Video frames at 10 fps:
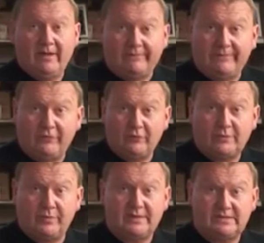of a
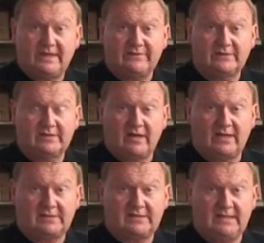427
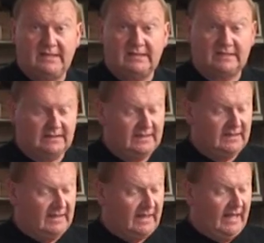style seat.
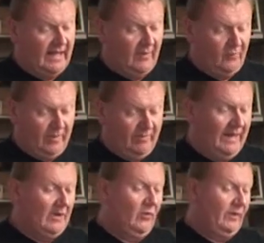We
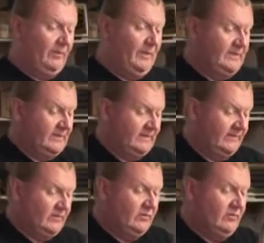make all the pieces
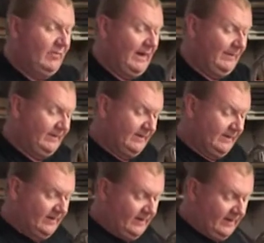of tube up
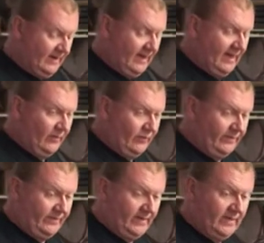
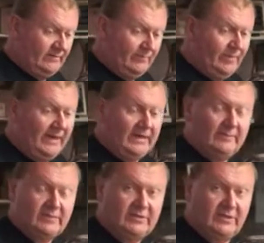with the
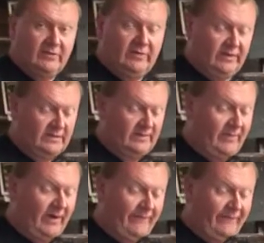bending machinery. There's
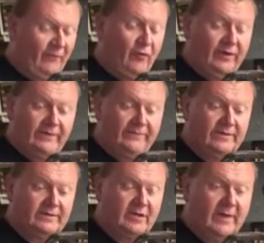about 4
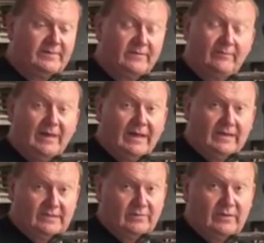different types of
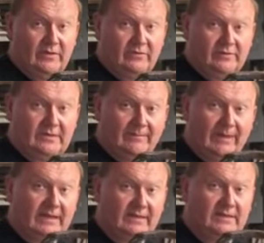benders we use to
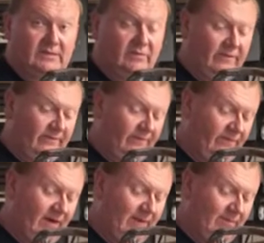make this sort of a
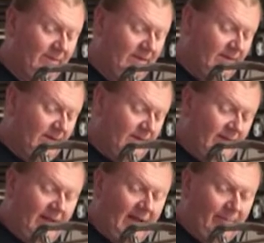frame
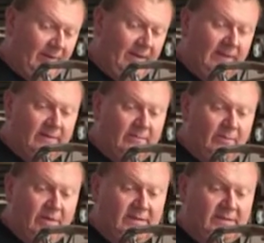up in
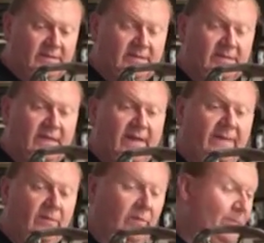pieces,
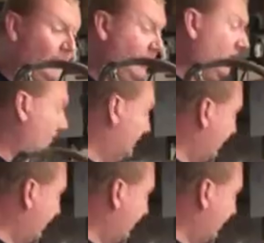and then we put it all